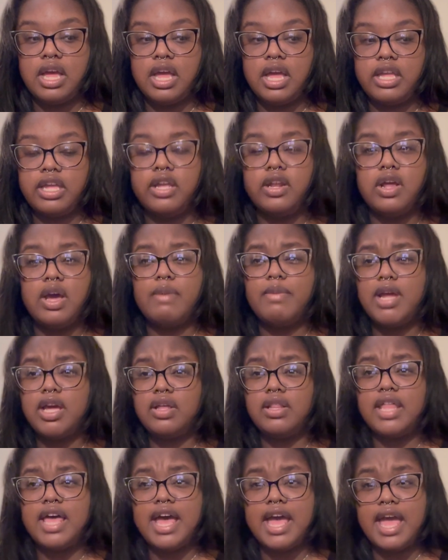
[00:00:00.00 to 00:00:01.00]
you know, I'm not
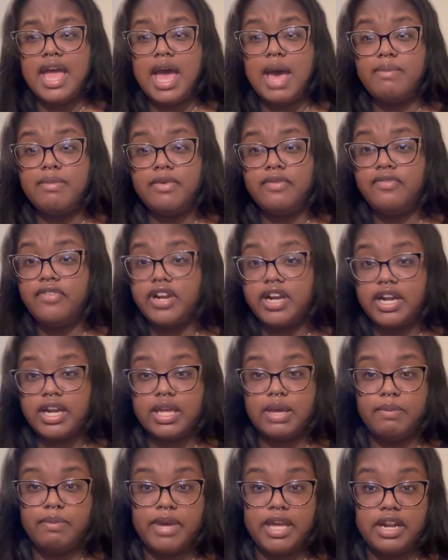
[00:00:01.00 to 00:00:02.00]
gonna lie, I'm a very
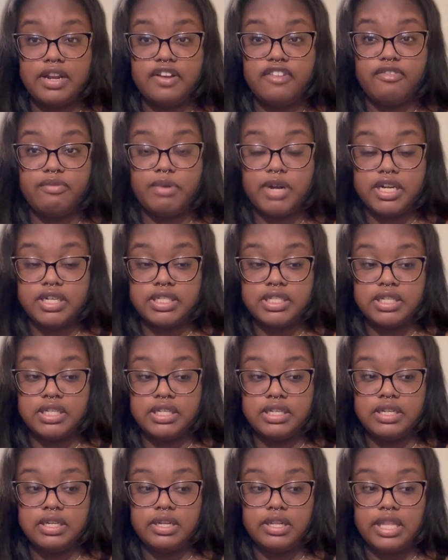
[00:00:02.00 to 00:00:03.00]
competitive person.
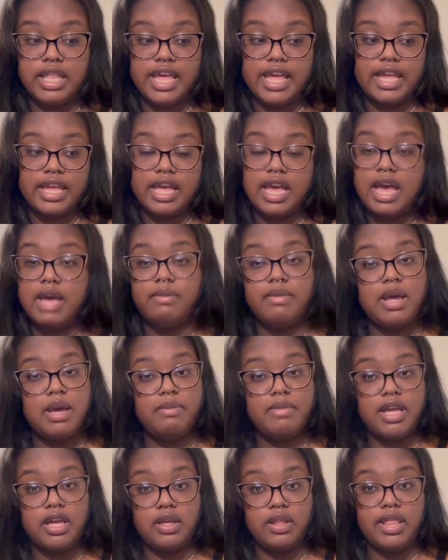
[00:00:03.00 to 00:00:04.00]
Like, I'm
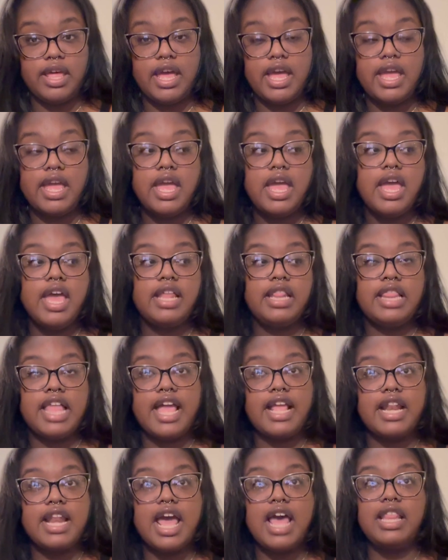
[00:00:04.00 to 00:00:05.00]
not gonna lie.
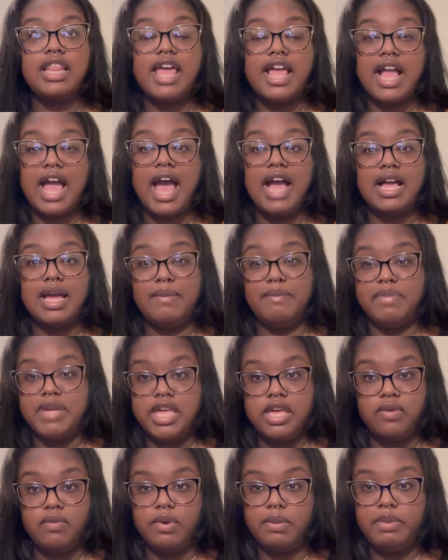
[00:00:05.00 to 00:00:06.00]
Like, not like I
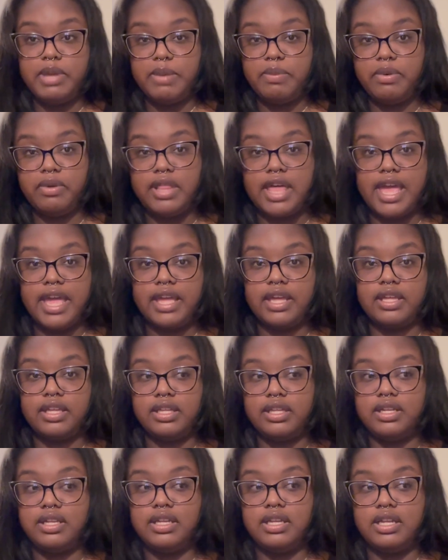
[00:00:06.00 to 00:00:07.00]
compete with people, like,
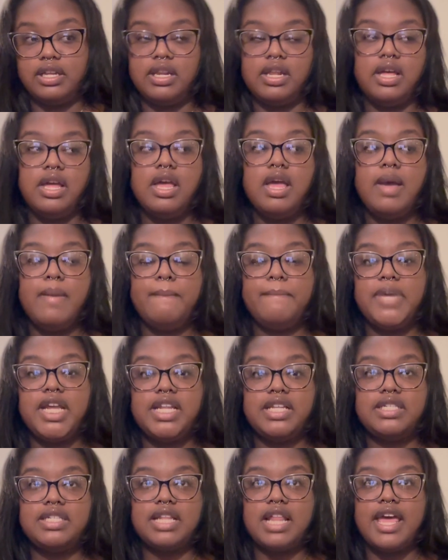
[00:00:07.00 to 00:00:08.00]
but
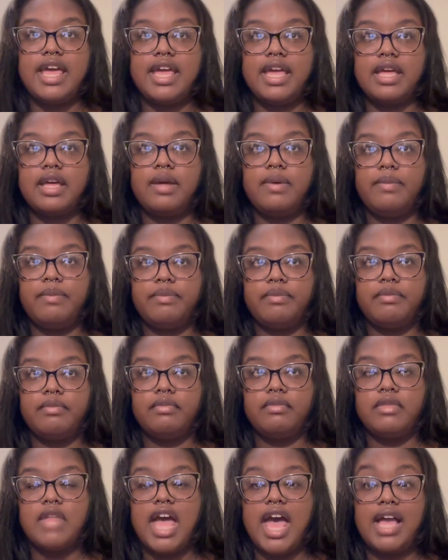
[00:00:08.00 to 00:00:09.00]
it's like
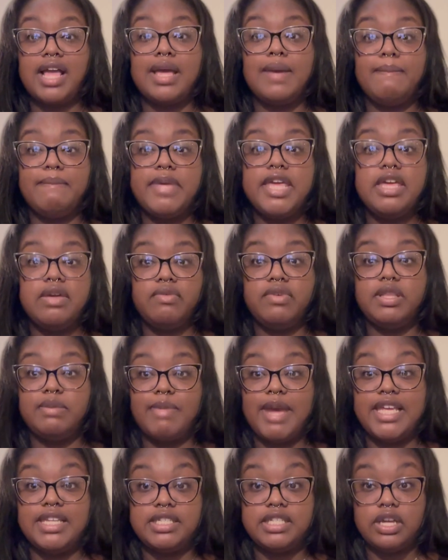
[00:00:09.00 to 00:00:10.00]
I compete with
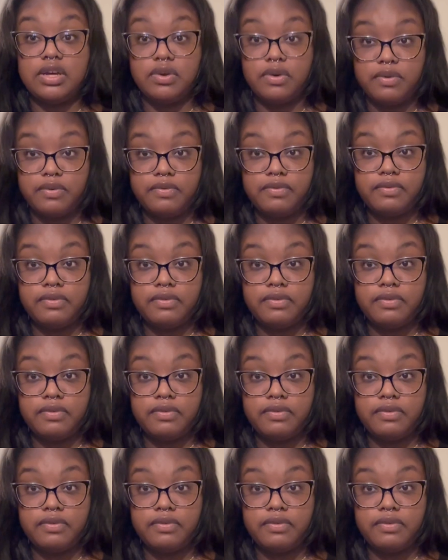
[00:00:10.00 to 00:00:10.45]
myself